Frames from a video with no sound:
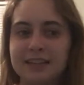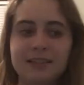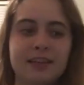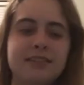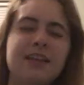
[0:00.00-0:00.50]

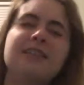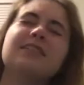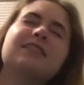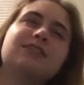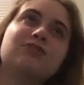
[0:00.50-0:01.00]
It's
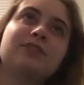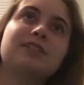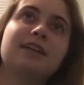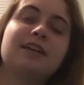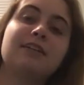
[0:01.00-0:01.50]

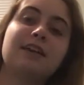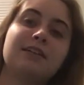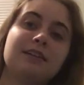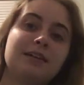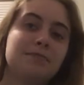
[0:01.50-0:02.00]
interesting, and